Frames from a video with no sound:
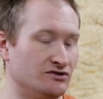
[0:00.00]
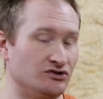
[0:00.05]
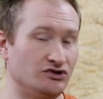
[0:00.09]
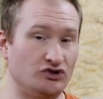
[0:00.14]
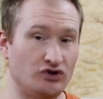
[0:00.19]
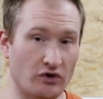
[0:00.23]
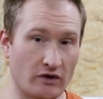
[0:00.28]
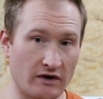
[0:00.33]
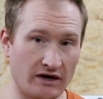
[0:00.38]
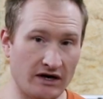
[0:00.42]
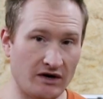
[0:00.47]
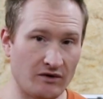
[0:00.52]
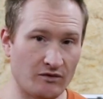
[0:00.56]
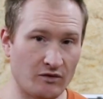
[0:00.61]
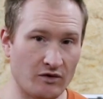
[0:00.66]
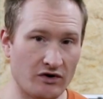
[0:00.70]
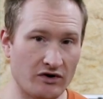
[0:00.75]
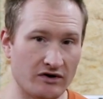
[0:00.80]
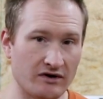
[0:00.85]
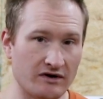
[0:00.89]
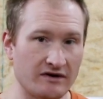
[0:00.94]
joining
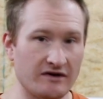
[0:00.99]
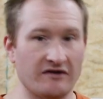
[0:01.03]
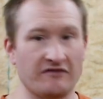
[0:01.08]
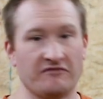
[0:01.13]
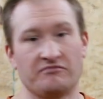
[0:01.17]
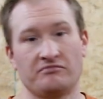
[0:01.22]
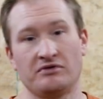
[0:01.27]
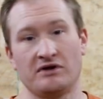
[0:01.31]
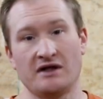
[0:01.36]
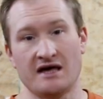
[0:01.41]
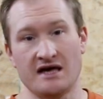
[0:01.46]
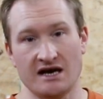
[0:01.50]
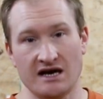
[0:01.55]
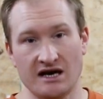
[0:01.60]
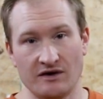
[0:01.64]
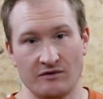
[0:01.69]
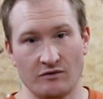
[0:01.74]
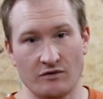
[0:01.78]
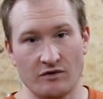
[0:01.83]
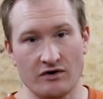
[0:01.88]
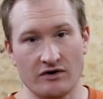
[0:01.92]
wood, of
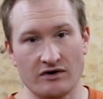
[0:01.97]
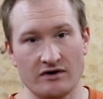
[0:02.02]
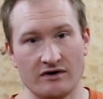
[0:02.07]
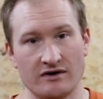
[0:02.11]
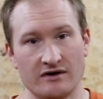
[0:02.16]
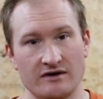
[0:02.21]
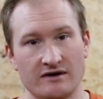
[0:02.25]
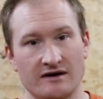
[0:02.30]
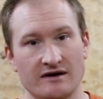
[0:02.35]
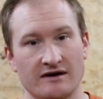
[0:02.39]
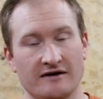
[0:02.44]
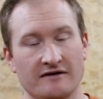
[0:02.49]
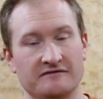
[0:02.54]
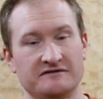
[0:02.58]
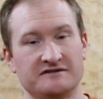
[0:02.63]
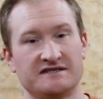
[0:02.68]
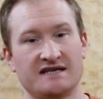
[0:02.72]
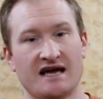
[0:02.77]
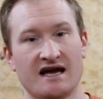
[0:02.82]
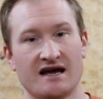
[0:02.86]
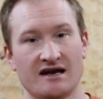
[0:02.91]
planing wood, of
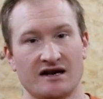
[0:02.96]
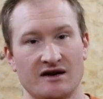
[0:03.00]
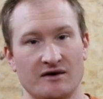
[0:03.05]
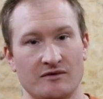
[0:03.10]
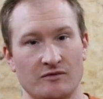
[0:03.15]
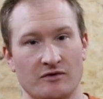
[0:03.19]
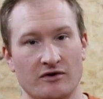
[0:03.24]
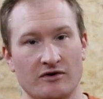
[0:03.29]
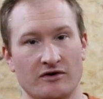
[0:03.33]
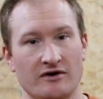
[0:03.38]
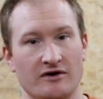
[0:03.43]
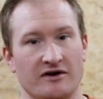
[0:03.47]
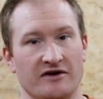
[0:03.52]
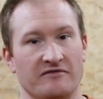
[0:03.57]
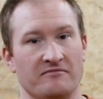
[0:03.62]
sanding wood,